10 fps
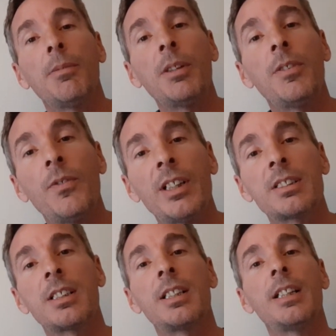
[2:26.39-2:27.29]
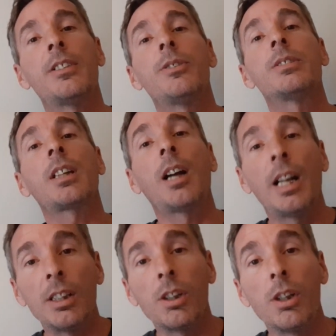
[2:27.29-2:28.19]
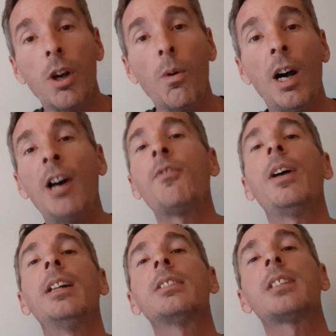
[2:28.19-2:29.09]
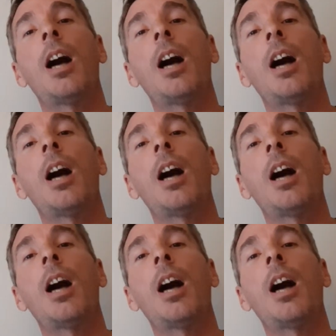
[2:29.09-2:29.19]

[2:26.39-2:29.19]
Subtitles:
we've invested in who's got low offense,